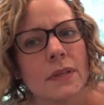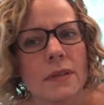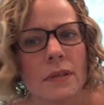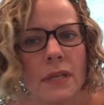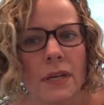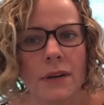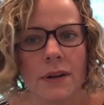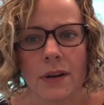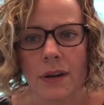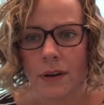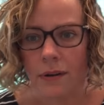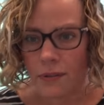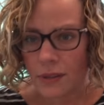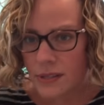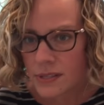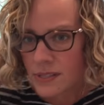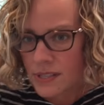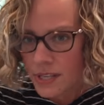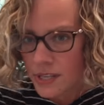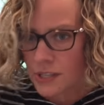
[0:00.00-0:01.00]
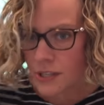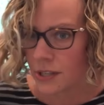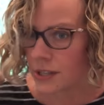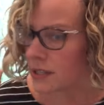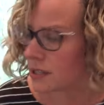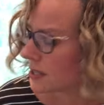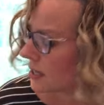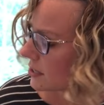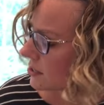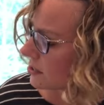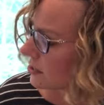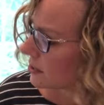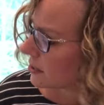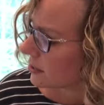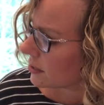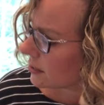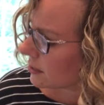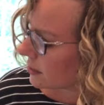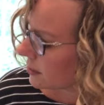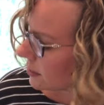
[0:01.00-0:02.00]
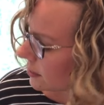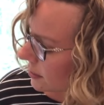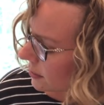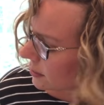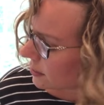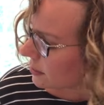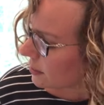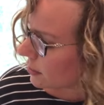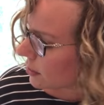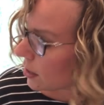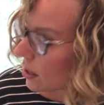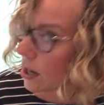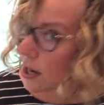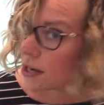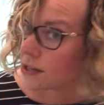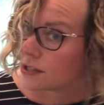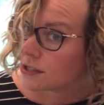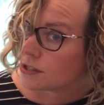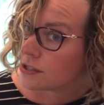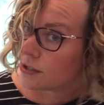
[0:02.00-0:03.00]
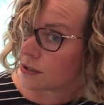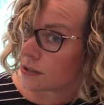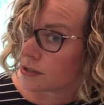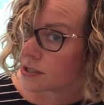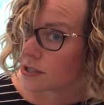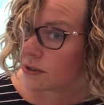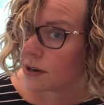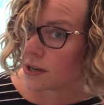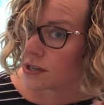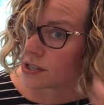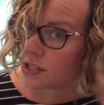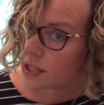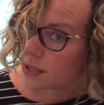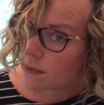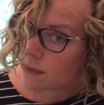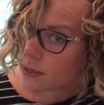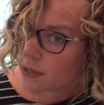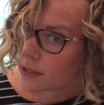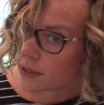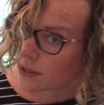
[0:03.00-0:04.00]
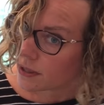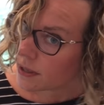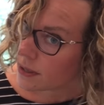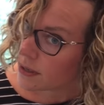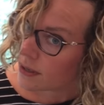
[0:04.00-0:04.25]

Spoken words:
I don't know, this t-shirt is actually hard to do the scrunching with.